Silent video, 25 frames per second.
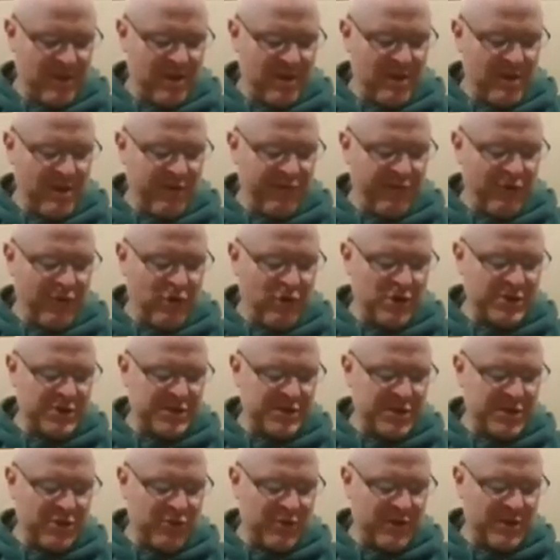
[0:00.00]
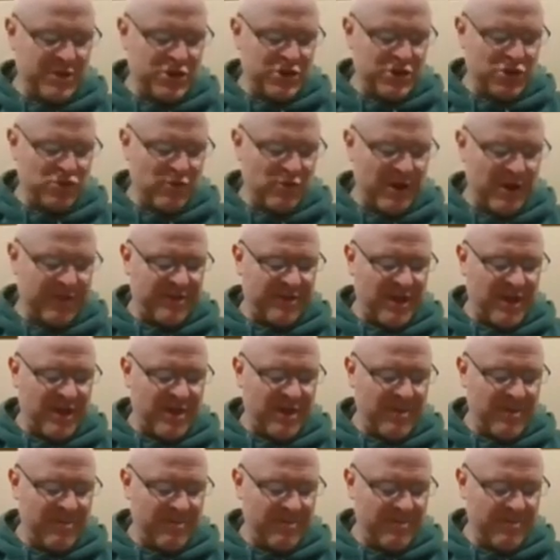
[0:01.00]
First, there is Shraddha,
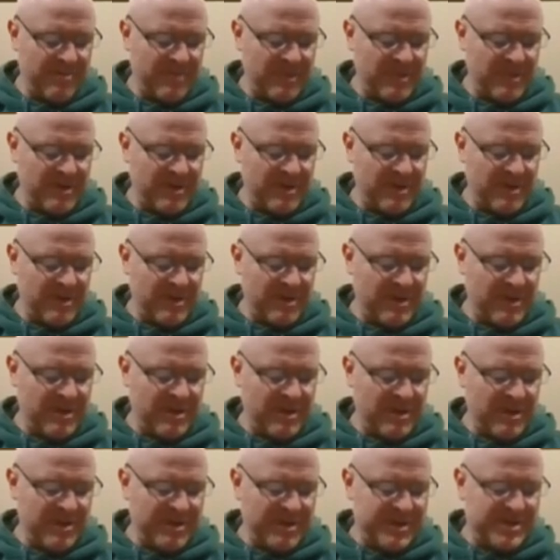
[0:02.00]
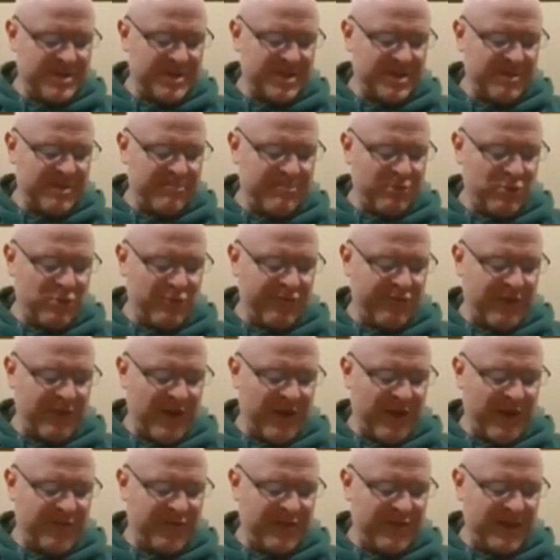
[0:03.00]
the simple
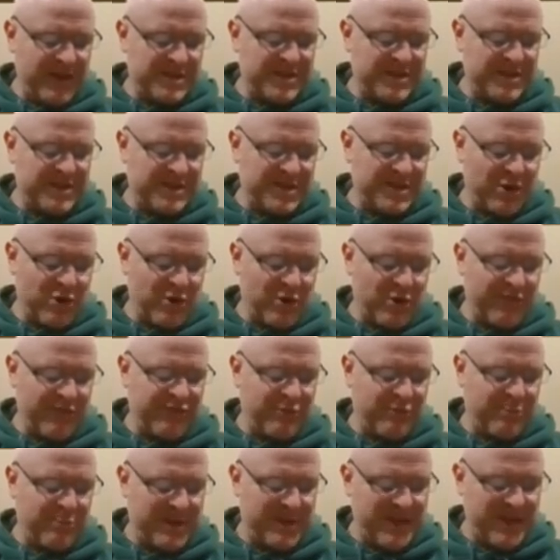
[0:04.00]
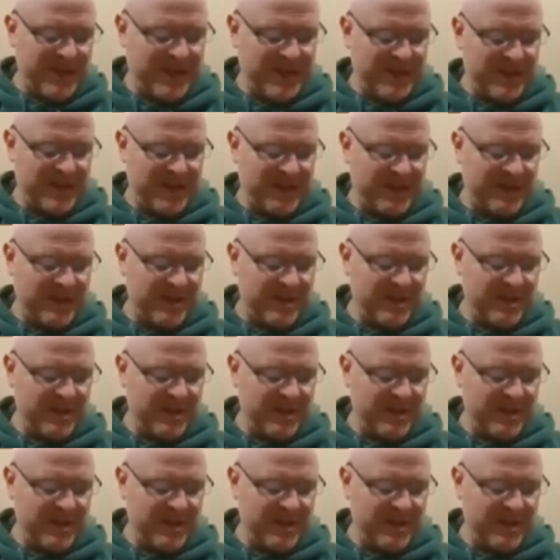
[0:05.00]
faith necessary for beginning